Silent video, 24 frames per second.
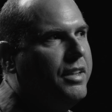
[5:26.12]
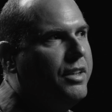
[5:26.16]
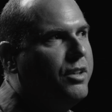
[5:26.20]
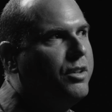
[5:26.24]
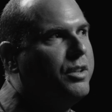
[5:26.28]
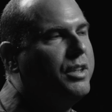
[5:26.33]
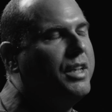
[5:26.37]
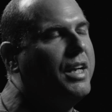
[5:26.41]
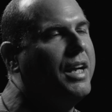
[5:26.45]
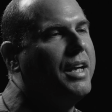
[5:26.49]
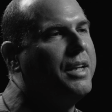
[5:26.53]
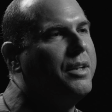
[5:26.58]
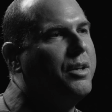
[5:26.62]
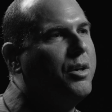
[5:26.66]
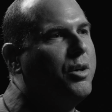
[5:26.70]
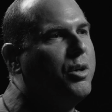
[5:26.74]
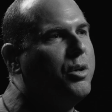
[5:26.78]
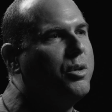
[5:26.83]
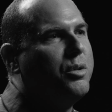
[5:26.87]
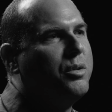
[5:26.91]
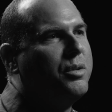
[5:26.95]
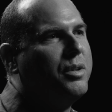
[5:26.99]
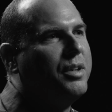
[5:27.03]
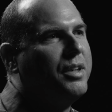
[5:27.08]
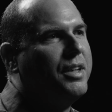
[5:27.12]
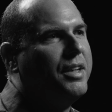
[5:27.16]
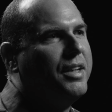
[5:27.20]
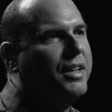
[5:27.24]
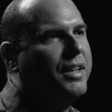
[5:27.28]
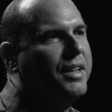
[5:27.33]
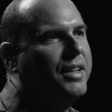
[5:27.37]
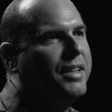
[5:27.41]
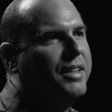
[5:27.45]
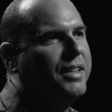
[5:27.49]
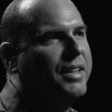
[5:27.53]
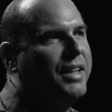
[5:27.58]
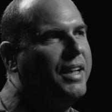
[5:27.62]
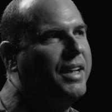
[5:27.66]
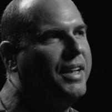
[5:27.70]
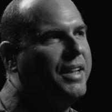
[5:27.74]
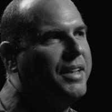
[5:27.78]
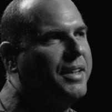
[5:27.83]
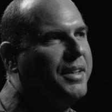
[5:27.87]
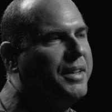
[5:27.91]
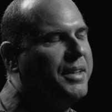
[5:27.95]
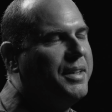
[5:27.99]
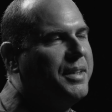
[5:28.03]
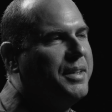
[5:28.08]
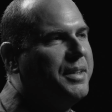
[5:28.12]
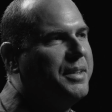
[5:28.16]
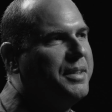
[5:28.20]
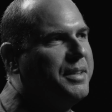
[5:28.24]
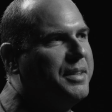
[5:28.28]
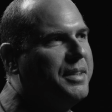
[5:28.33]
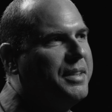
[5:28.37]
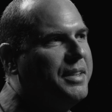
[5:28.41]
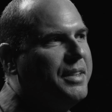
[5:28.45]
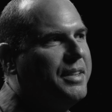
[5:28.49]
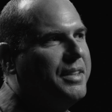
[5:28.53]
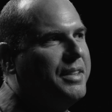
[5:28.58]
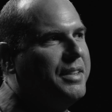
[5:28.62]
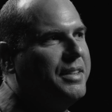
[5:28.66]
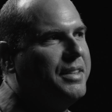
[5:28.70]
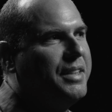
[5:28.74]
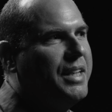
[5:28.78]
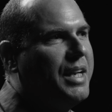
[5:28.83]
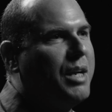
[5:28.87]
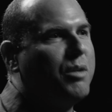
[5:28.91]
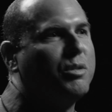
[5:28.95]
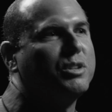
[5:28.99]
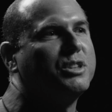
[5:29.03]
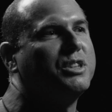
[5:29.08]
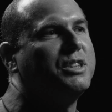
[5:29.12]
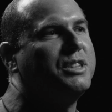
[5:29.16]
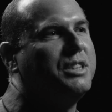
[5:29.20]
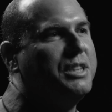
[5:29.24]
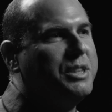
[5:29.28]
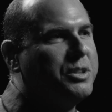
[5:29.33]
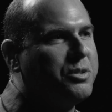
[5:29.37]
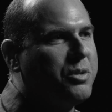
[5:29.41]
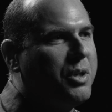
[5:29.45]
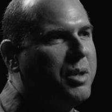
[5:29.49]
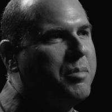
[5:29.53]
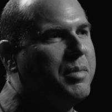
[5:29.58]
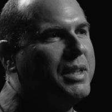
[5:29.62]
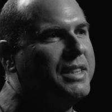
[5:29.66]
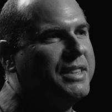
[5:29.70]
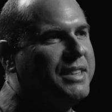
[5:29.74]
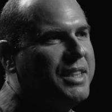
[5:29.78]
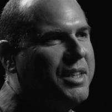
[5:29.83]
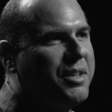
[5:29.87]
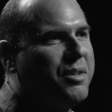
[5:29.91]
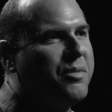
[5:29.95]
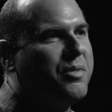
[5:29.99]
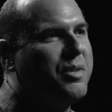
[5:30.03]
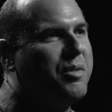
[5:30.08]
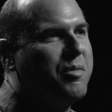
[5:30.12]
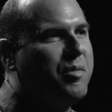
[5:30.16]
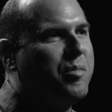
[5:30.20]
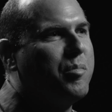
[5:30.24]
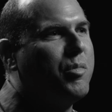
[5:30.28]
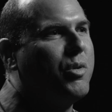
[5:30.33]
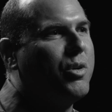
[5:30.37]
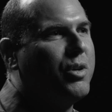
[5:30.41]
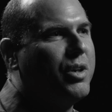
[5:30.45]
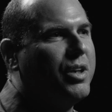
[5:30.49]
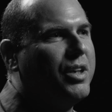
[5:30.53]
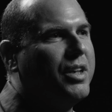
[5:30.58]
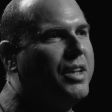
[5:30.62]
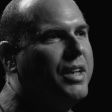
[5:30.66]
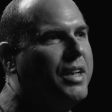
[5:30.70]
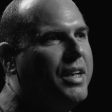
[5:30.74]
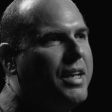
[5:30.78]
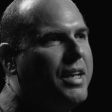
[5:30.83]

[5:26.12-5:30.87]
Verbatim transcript: Little did I know that, uh, that I was just destroying myself even more.